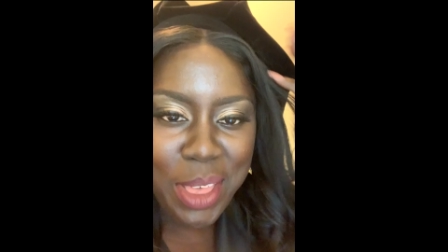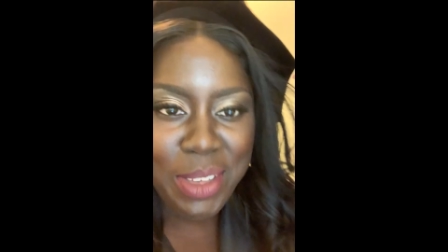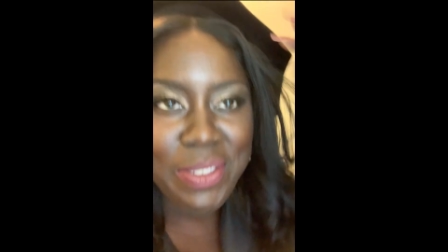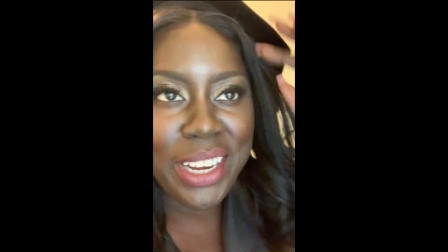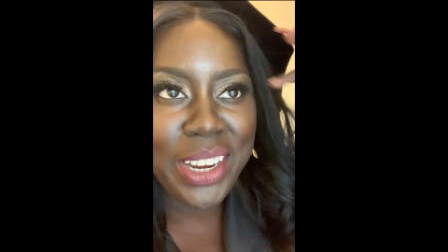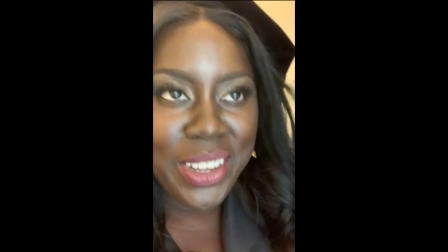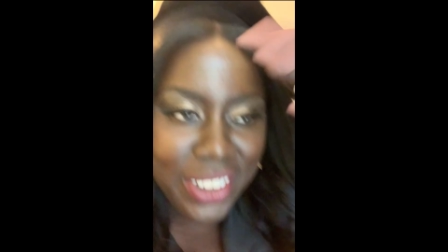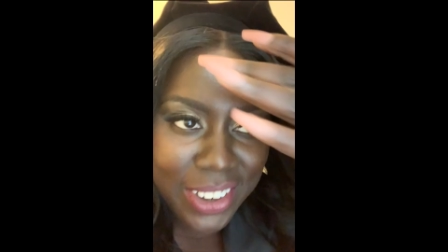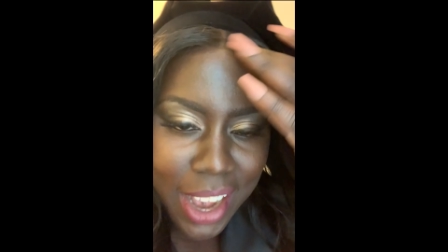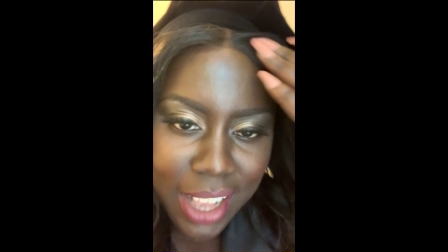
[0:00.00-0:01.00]
the
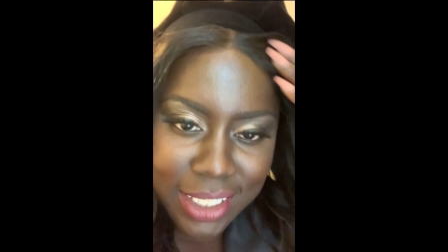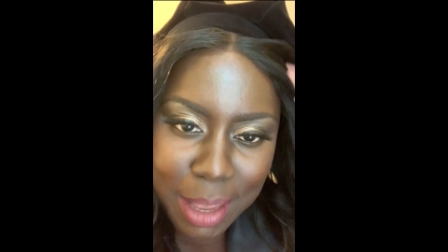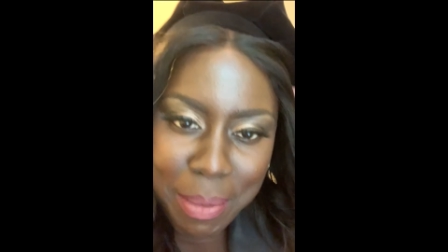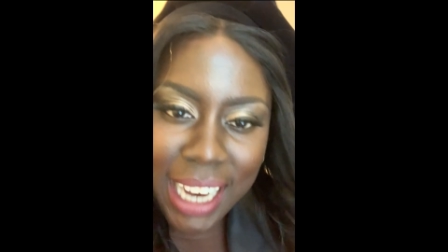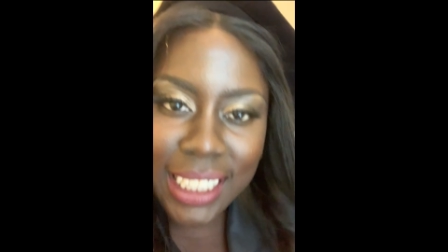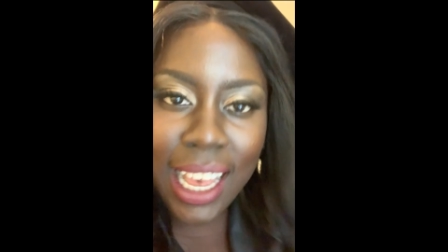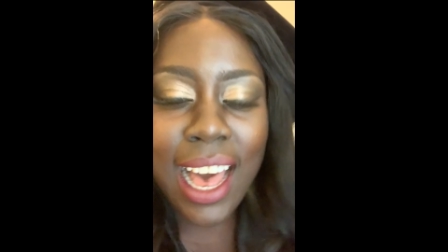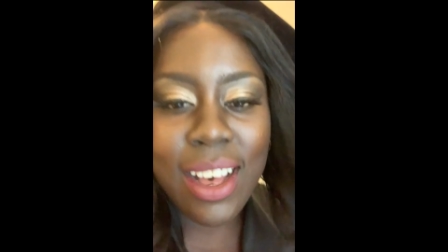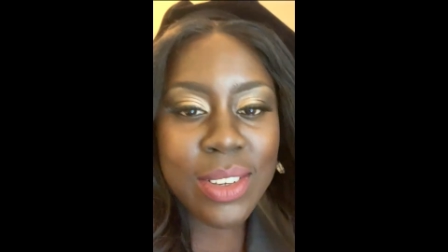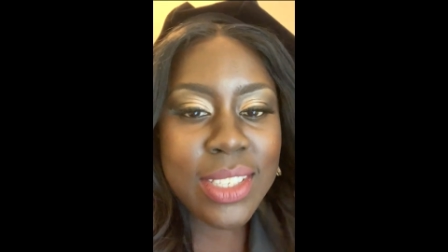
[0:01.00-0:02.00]
video. So I'm back in the
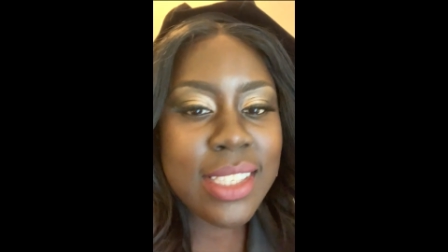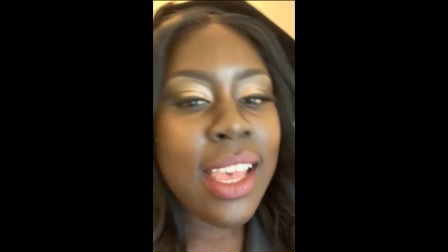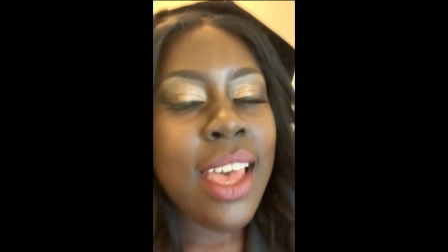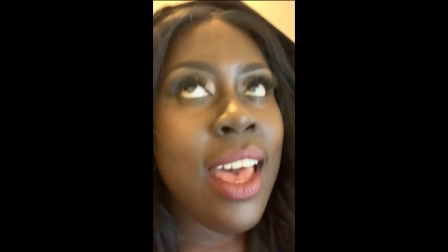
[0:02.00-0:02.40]
house.